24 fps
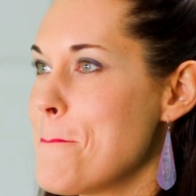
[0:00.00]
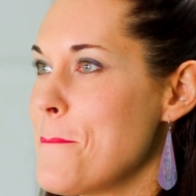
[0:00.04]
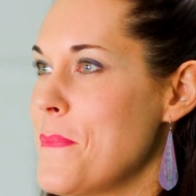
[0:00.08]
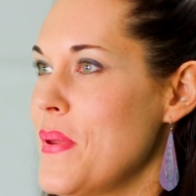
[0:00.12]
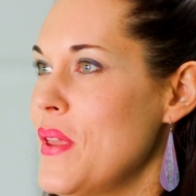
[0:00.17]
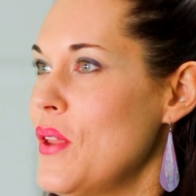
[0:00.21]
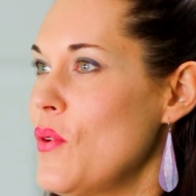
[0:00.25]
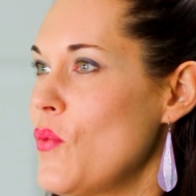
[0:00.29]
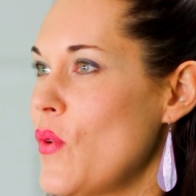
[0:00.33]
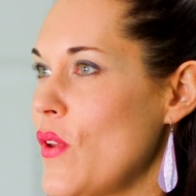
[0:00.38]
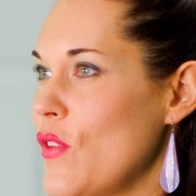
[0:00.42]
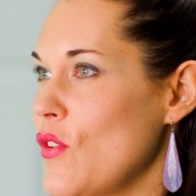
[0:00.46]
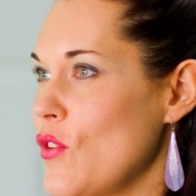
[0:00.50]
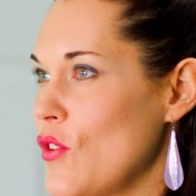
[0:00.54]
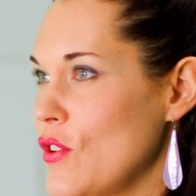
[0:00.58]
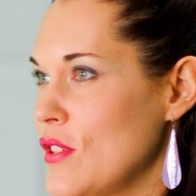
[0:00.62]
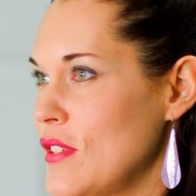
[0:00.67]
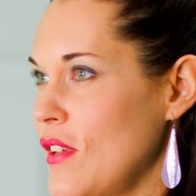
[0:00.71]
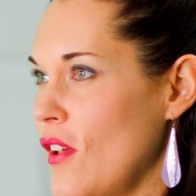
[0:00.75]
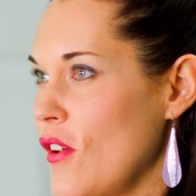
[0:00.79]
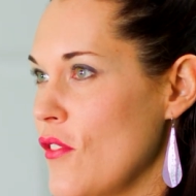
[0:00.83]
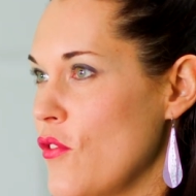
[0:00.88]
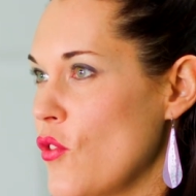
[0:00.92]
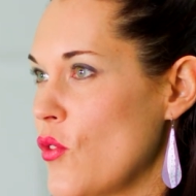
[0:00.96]
being with
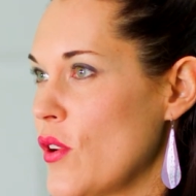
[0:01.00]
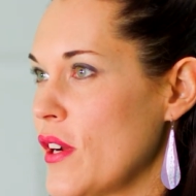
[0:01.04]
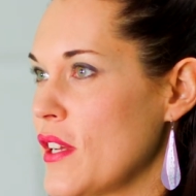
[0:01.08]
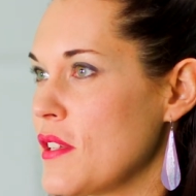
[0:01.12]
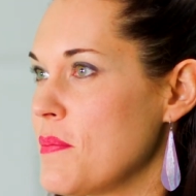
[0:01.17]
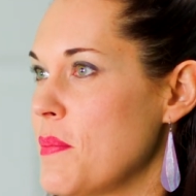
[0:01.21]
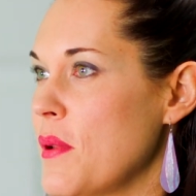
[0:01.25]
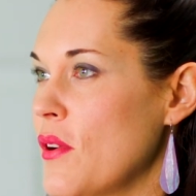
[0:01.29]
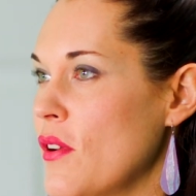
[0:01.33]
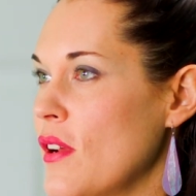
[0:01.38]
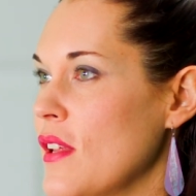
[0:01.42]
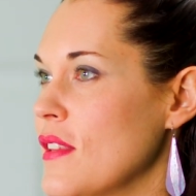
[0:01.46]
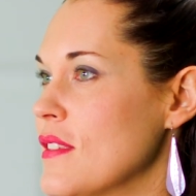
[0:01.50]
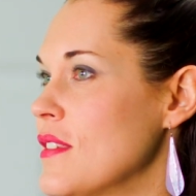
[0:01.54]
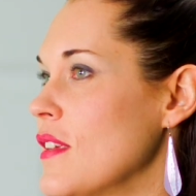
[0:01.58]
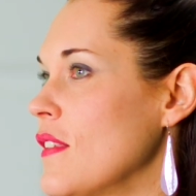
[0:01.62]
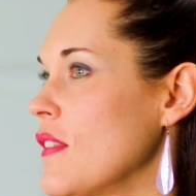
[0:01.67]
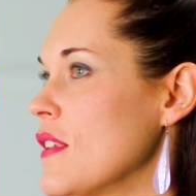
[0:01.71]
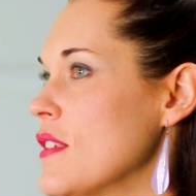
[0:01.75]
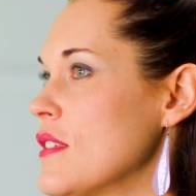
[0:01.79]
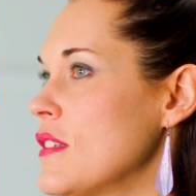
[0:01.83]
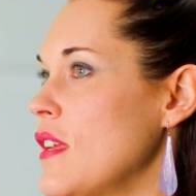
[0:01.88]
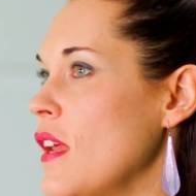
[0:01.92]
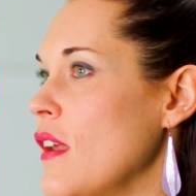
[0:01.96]
yourself or experiencing
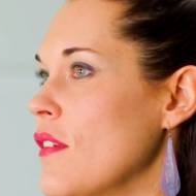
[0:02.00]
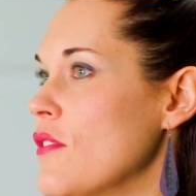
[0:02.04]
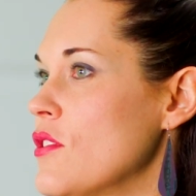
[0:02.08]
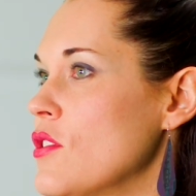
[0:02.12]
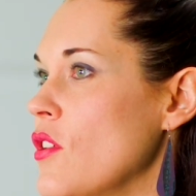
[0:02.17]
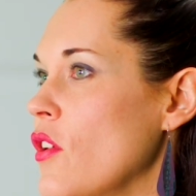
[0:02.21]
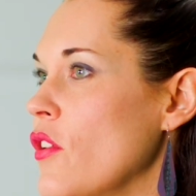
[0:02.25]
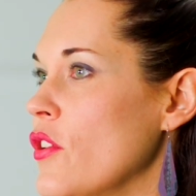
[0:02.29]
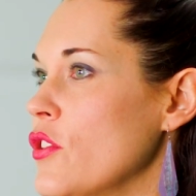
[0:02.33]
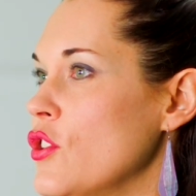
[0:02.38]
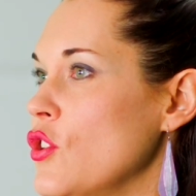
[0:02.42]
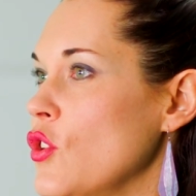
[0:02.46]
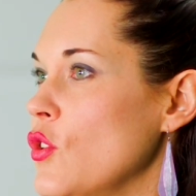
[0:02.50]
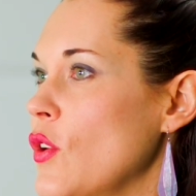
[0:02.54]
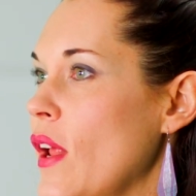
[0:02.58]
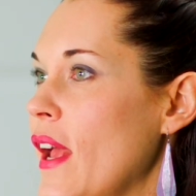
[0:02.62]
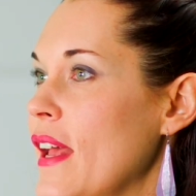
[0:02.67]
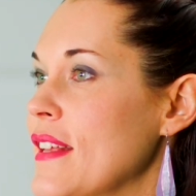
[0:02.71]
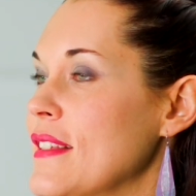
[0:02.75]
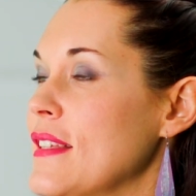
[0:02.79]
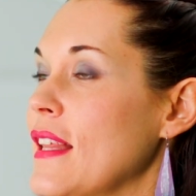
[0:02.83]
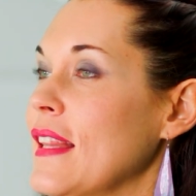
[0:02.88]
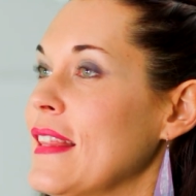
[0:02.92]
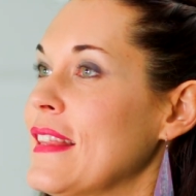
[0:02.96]
the state of solitude
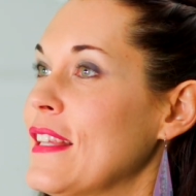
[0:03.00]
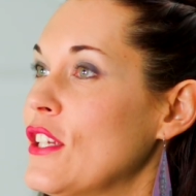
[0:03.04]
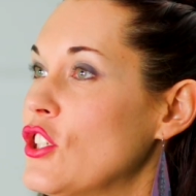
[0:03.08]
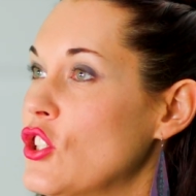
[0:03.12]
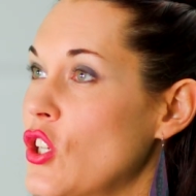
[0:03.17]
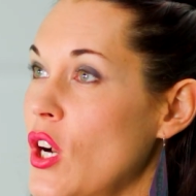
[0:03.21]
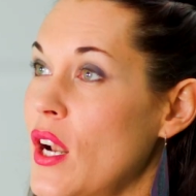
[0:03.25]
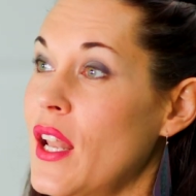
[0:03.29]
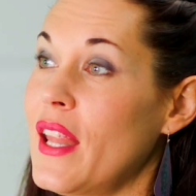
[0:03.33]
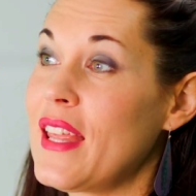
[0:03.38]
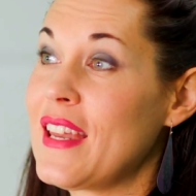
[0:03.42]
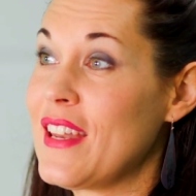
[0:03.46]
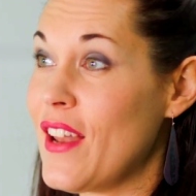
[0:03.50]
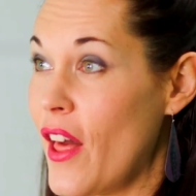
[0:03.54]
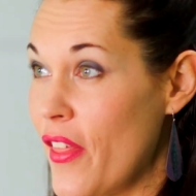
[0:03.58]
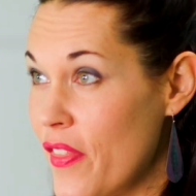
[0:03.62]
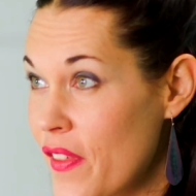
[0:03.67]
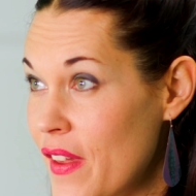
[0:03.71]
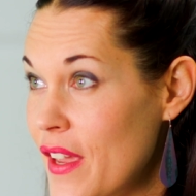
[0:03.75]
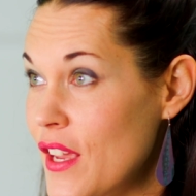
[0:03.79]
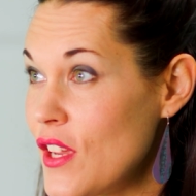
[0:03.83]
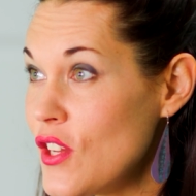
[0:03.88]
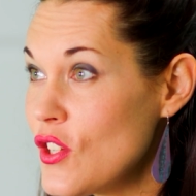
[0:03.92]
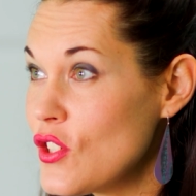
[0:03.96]
has literally
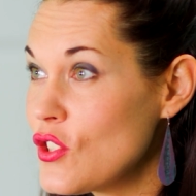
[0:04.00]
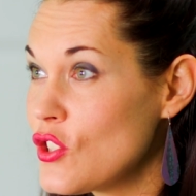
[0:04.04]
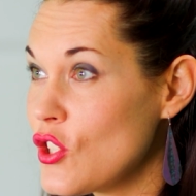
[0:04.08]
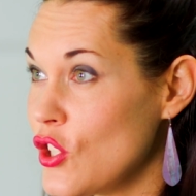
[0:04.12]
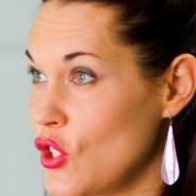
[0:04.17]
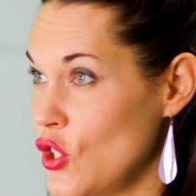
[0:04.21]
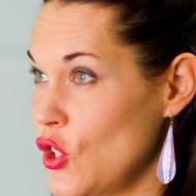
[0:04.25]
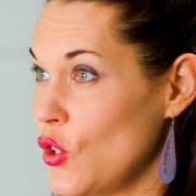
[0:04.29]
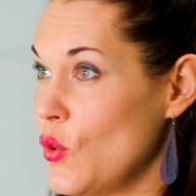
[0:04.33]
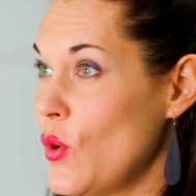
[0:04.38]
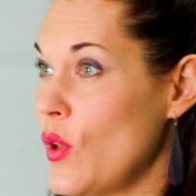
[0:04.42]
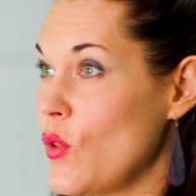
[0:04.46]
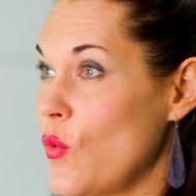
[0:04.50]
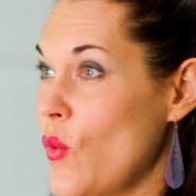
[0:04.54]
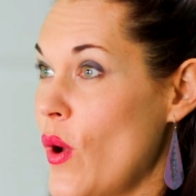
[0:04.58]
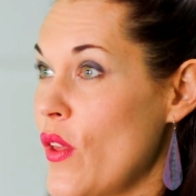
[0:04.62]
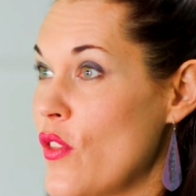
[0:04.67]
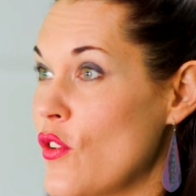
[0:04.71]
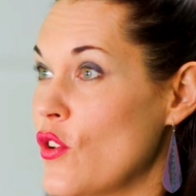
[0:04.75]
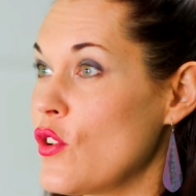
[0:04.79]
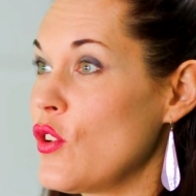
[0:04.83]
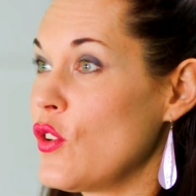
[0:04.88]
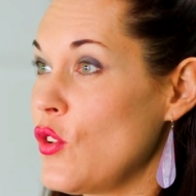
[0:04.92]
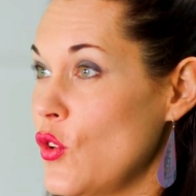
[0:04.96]
nothing to do with
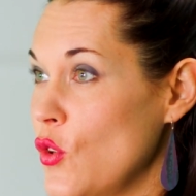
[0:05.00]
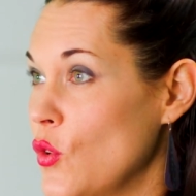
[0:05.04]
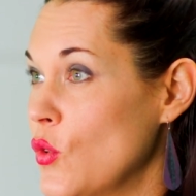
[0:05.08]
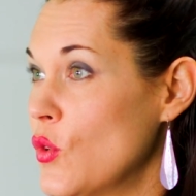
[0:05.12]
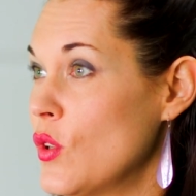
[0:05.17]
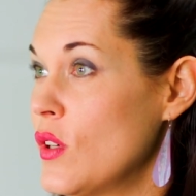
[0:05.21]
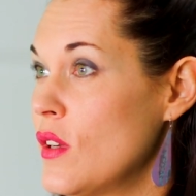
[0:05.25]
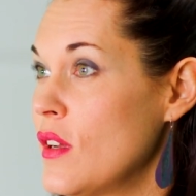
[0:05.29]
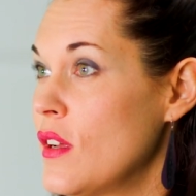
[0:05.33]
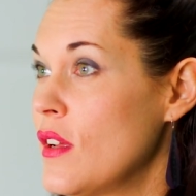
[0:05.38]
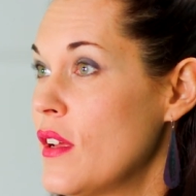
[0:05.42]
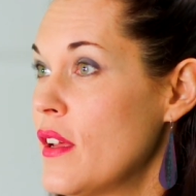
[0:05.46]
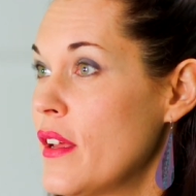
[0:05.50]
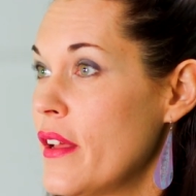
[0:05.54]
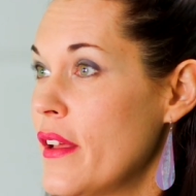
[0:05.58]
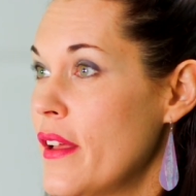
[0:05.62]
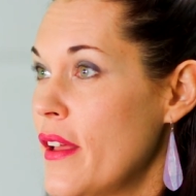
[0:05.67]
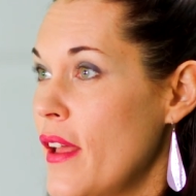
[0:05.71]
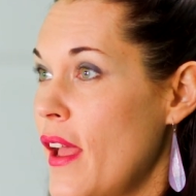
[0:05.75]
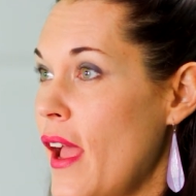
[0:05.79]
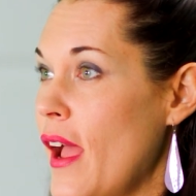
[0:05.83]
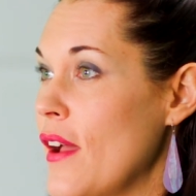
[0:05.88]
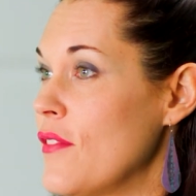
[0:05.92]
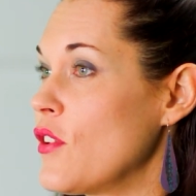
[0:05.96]
whether you
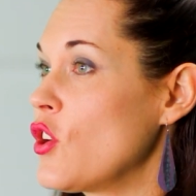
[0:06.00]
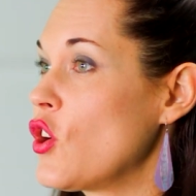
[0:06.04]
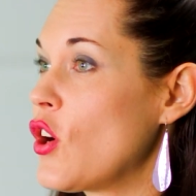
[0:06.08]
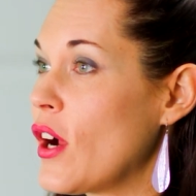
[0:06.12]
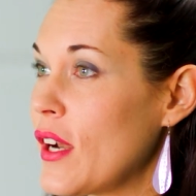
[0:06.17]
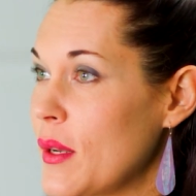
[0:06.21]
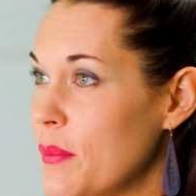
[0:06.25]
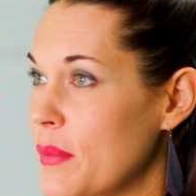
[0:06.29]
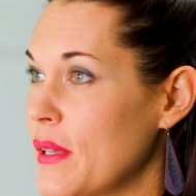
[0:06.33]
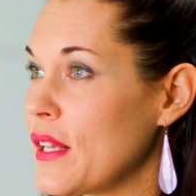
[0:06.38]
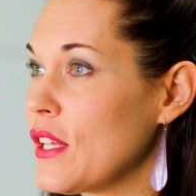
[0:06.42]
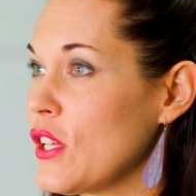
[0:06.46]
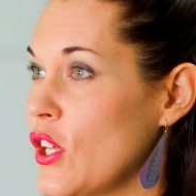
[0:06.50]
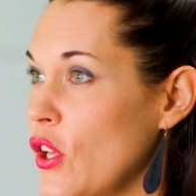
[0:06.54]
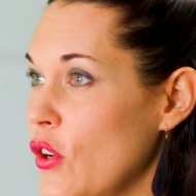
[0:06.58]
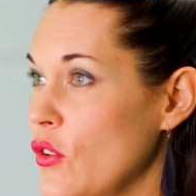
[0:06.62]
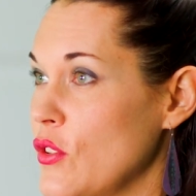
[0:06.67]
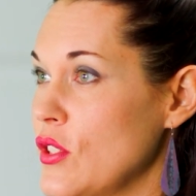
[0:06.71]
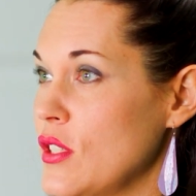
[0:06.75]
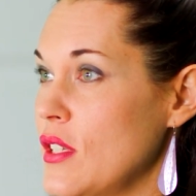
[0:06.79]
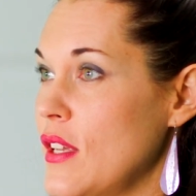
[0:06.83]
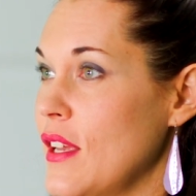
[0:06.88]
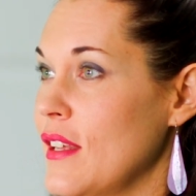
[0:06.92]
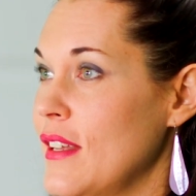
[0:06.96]
have incredibly
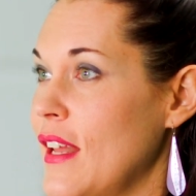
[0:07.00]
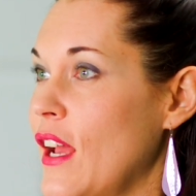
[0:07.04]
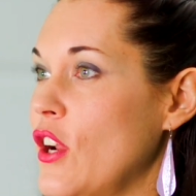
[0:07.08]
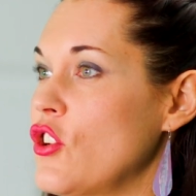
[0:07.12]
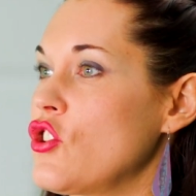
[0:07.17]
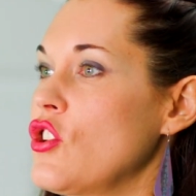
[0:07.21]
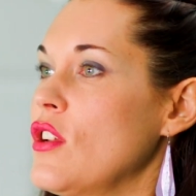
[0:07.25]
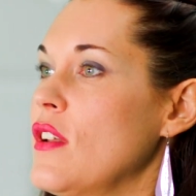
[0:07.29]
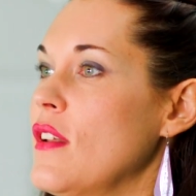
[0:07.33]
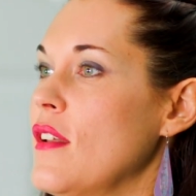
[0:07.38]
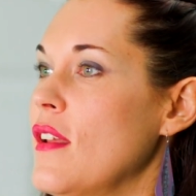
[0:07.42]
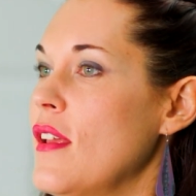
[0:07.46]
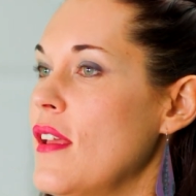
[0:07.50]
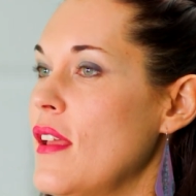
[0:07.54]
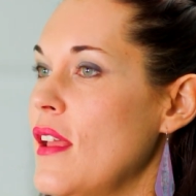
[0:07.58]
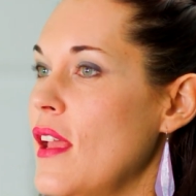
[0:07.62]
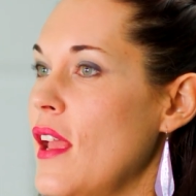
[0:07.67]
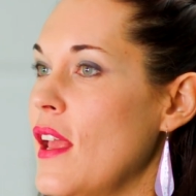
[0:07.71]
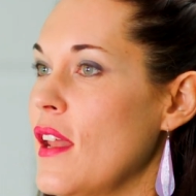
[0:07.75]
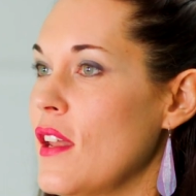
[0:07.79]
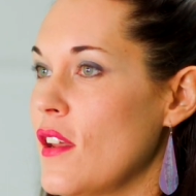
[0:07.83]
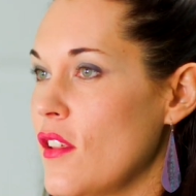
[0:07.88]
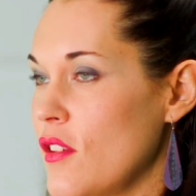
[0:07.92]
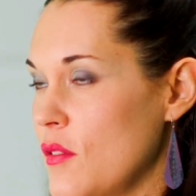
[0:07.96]
close connection
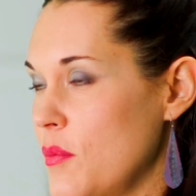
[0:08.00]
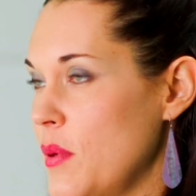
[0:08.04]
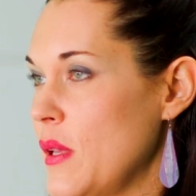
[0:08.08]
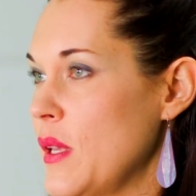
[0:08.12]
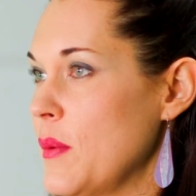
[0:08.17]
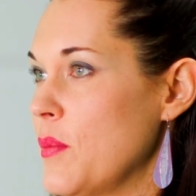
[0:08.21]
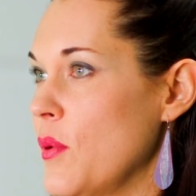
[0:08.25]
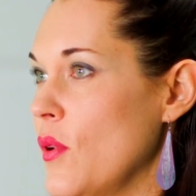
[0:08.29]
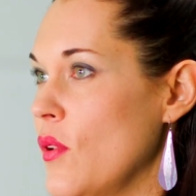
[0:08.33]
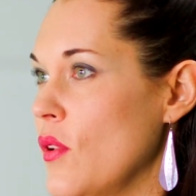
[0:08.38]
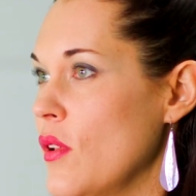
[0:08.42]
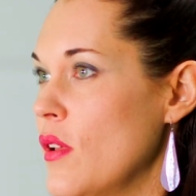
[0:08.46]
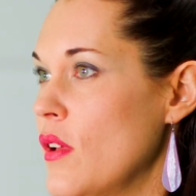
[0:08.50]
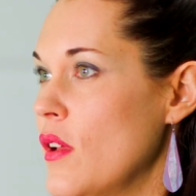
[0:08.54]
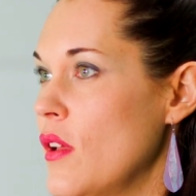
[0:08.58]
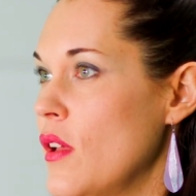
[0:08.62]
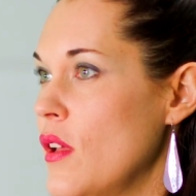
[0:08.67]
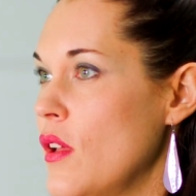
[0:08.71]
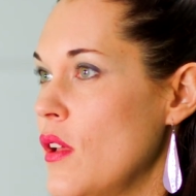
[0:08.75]
and other people